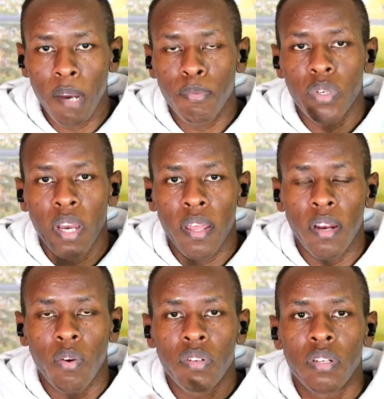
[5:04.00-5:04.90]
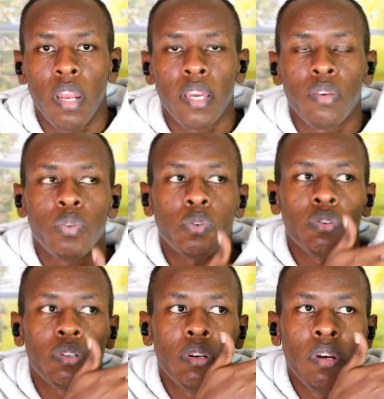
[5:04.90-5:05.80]
up together, not like you
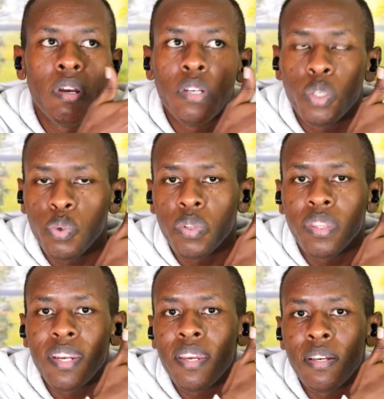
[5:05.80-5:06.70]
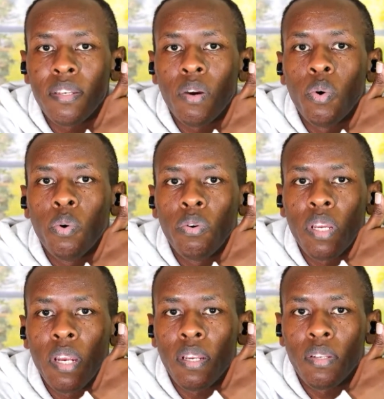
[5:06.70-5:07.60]
taught 3 years ago
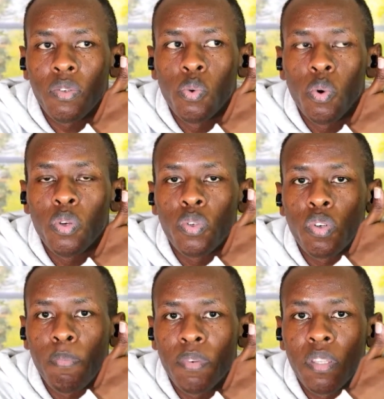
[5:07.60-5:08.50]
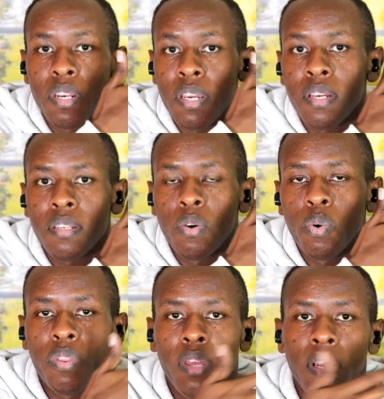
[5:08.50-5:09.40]
in a school, you stopped 3 years
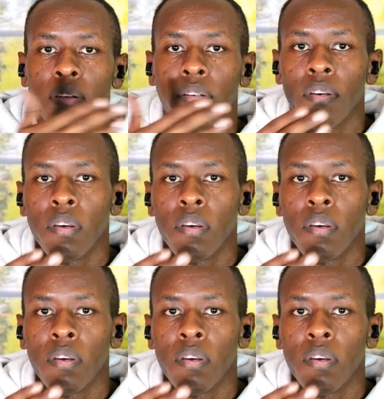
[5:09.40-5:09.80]
ago, then